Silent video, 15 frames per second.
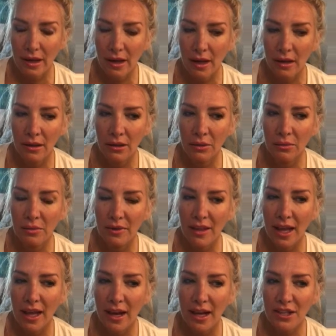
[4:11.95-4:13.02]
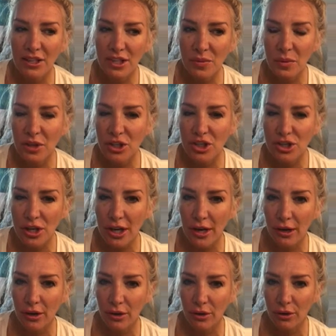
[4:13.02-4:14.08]
that I just want to
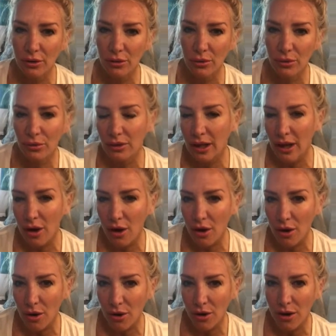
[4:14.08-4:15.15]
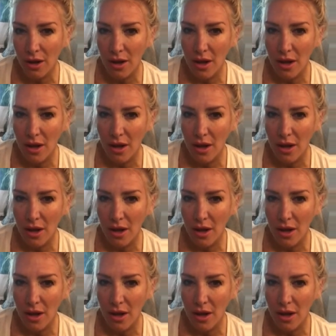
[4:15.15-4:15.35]
share who they are